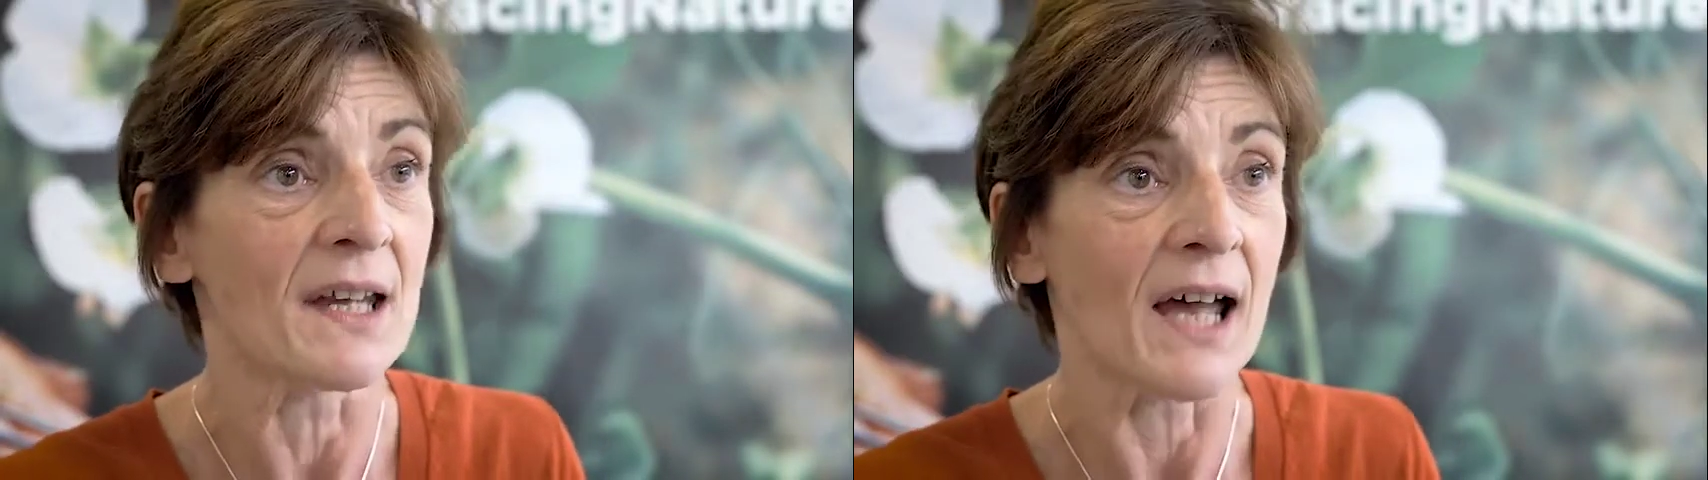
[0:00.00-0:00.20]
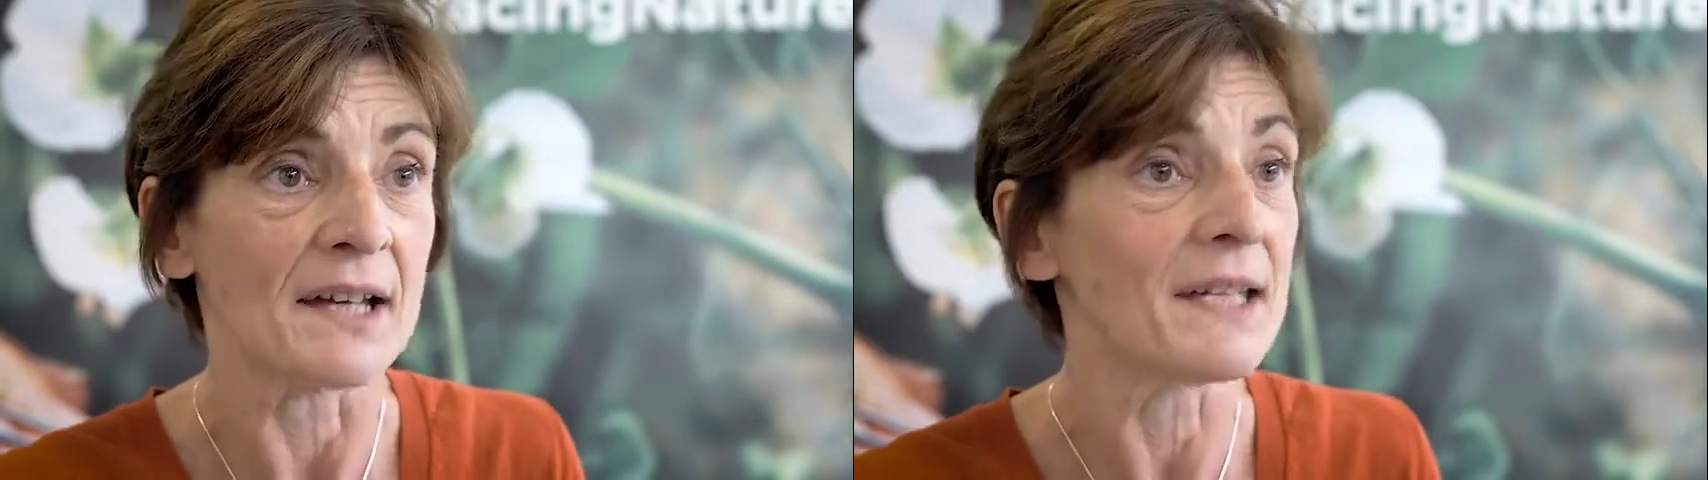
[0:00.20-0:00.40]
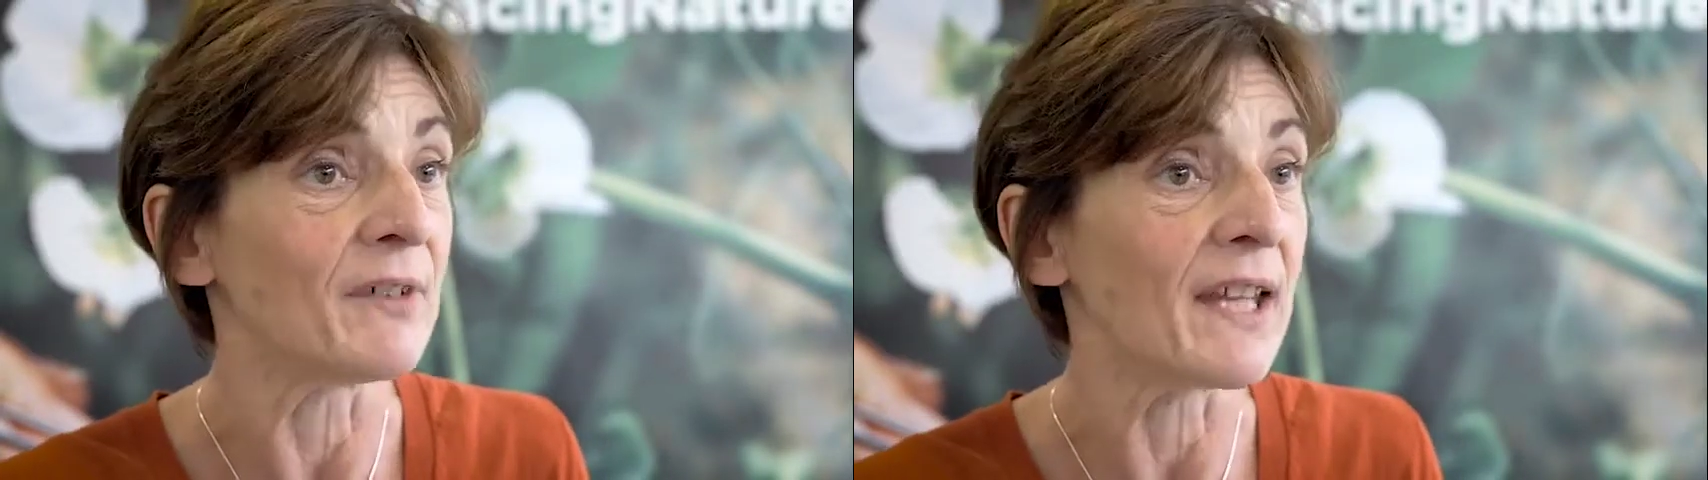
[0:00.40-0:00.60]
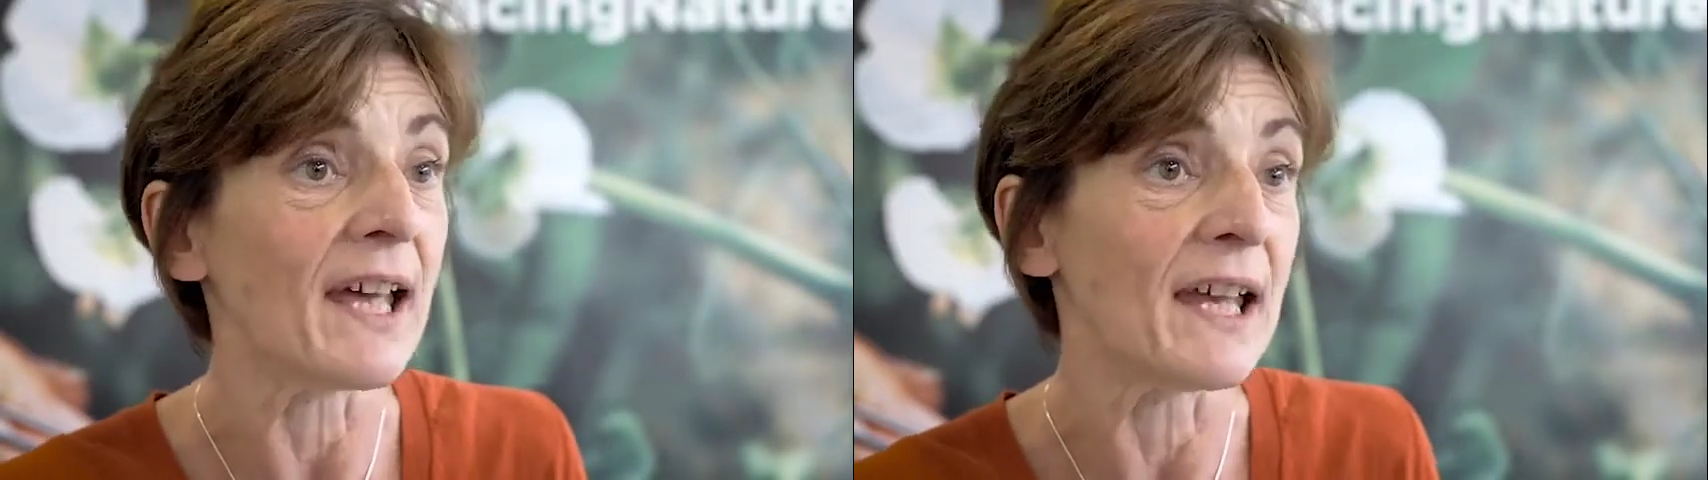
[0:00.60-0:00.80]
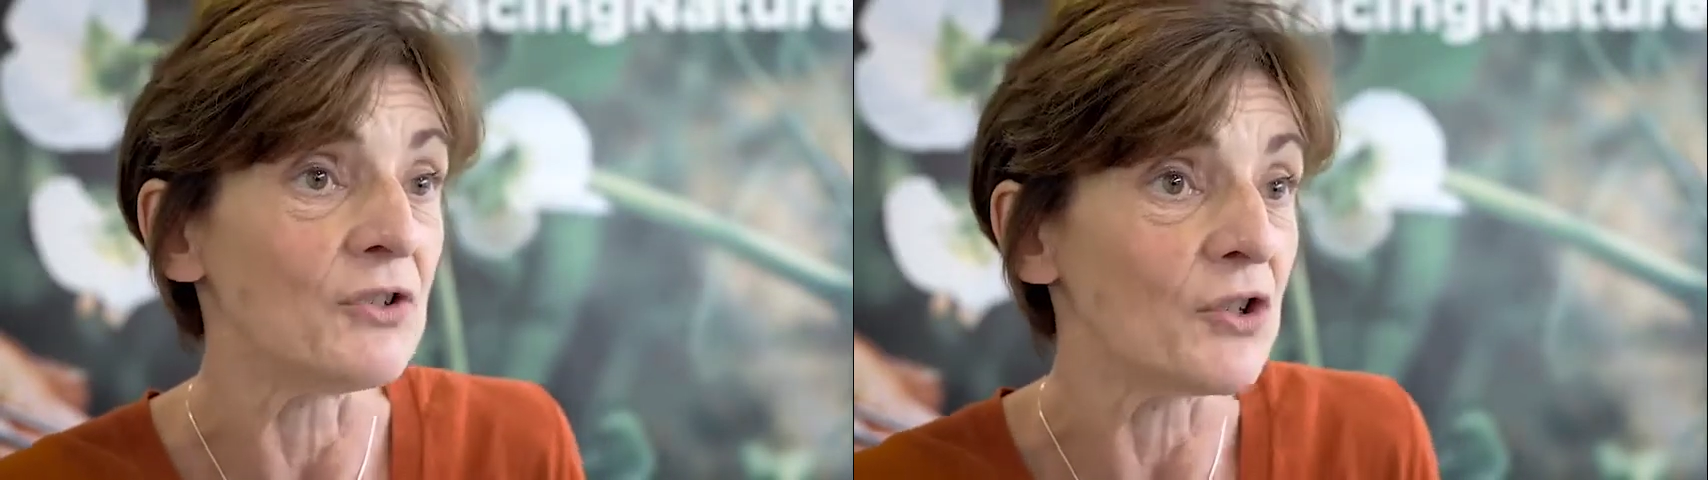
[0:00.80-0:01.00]
and even their
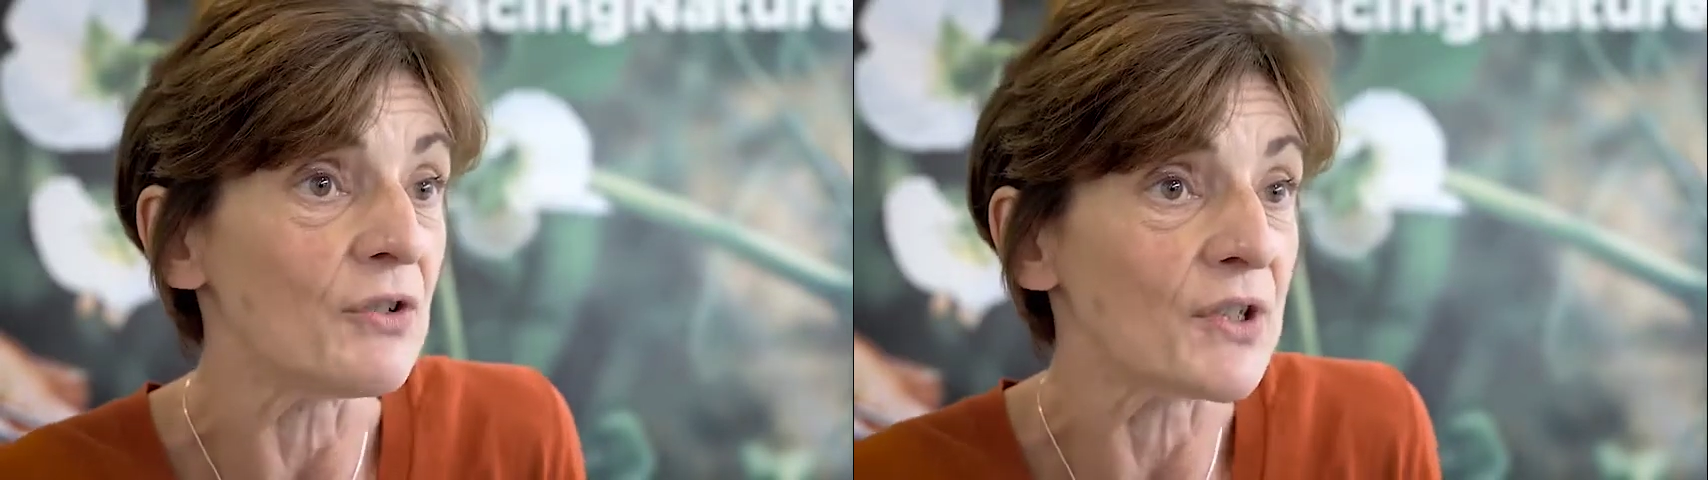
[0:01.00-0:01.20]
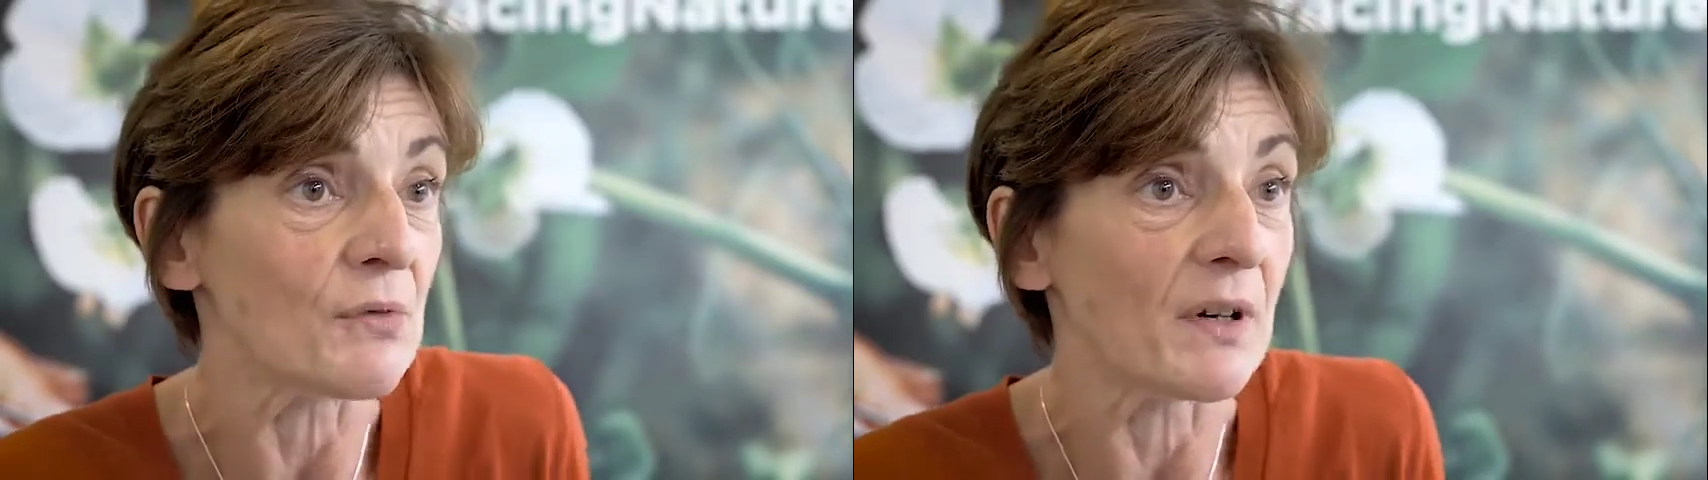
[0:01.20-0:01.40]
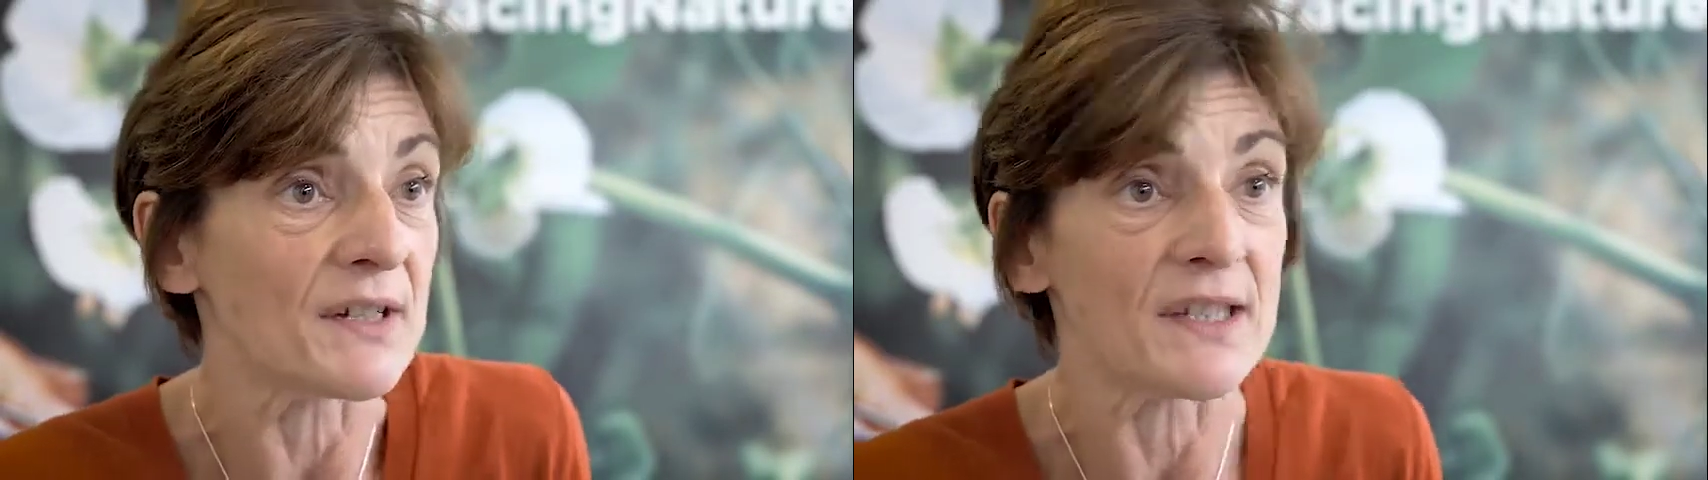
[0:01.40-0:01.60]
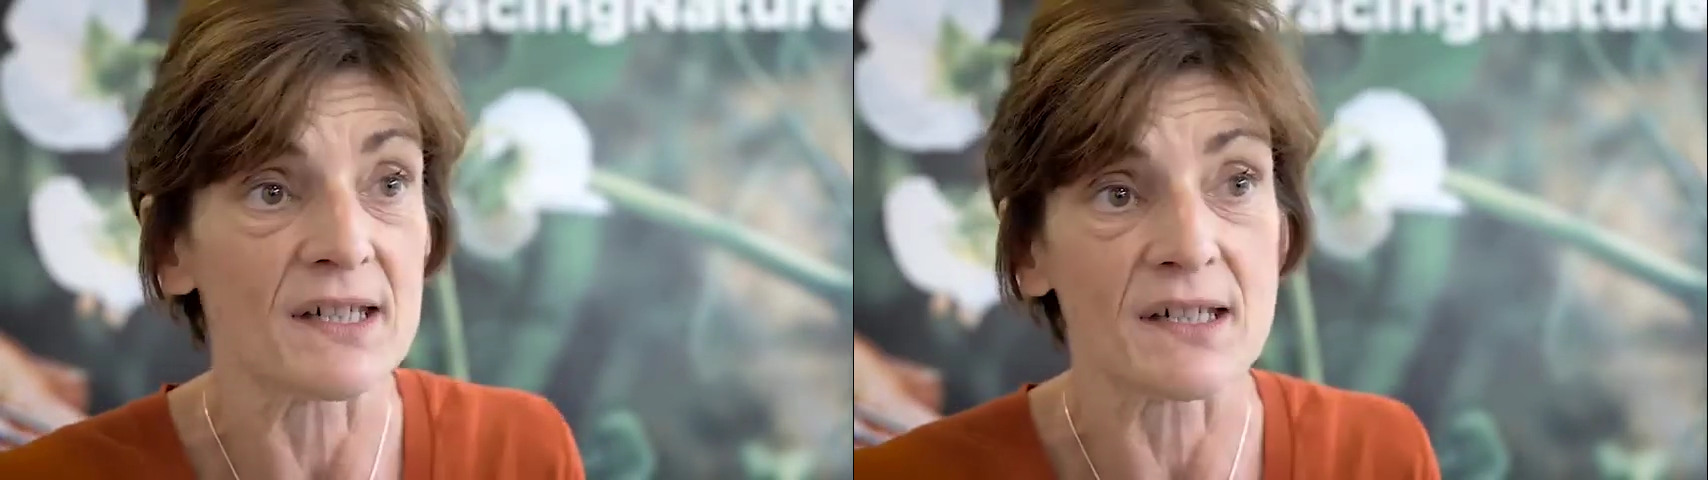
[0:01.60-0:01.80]
end-use qualities.